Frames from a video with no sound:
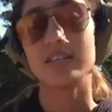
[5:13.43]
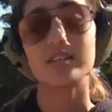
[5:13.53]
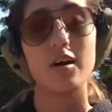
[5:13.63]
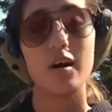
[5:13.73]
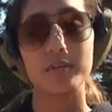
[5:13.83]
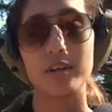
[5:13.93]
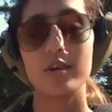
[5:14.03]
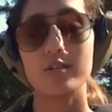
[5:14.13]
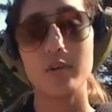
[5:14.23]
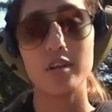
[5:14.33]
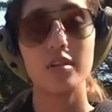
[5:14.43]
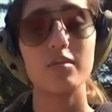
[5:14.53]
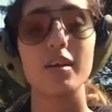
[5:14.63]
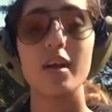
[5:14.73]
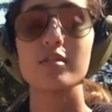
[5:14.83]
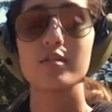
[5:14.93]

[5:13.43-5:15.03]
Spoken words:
This optic owes me a new nail,